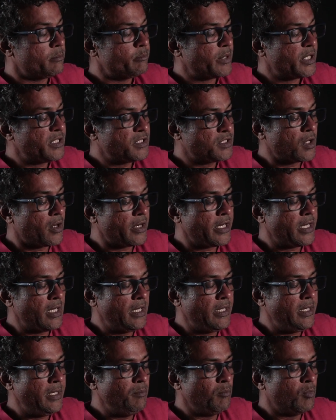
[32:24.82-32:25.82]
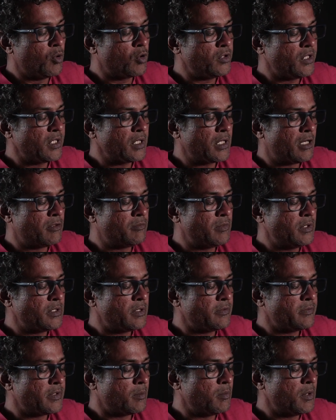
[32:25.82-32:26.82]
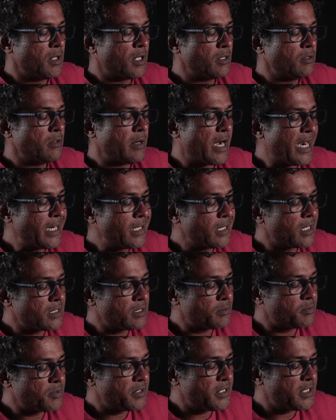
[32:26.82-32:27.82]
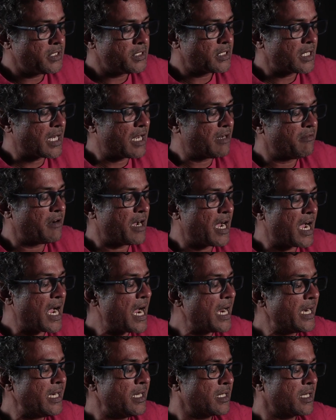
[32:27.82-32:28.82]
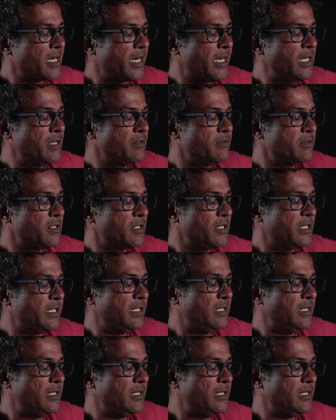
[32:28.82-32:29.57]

historically, both the governments of Tamil Nadu and Andhra Pradesh have had a kind of a